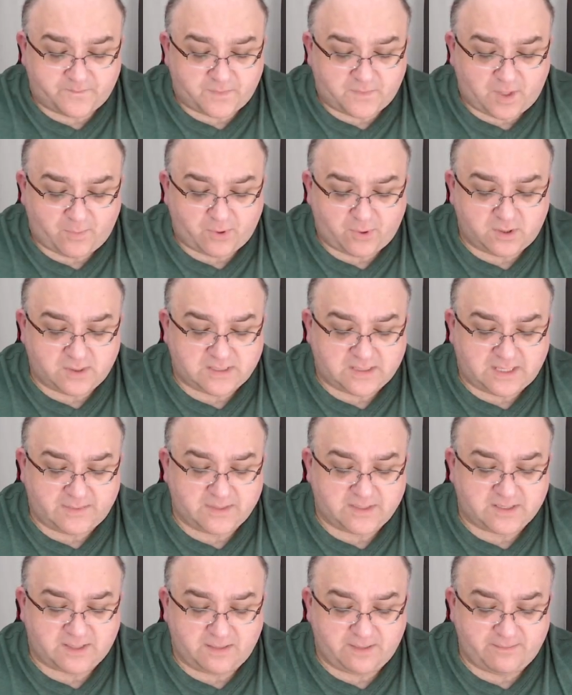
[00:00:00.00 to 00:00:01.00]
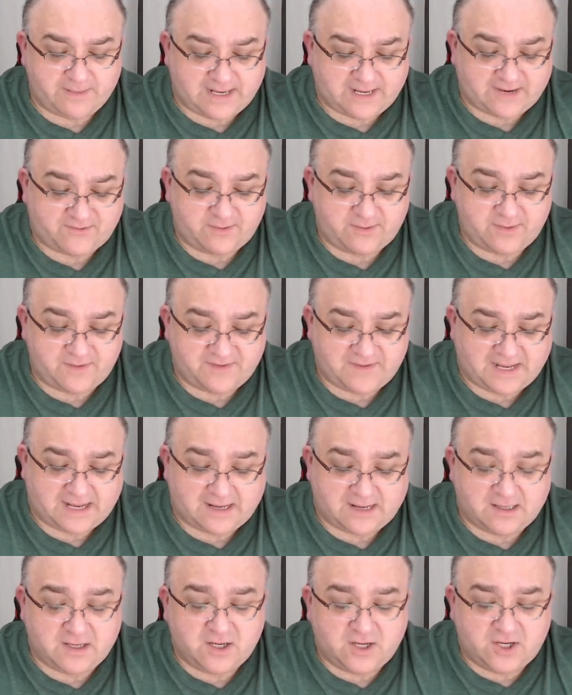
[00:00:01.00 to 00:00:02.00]
I pulled Clementine back from the
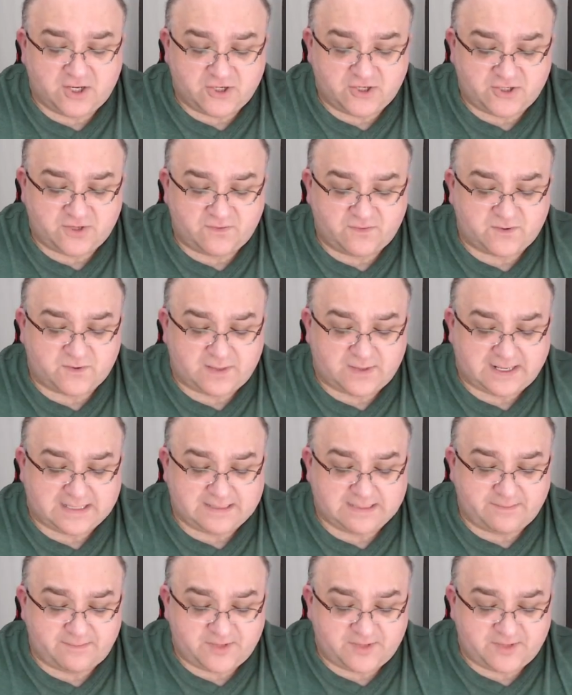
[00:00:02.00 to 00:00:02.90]
vat, shoved her at him.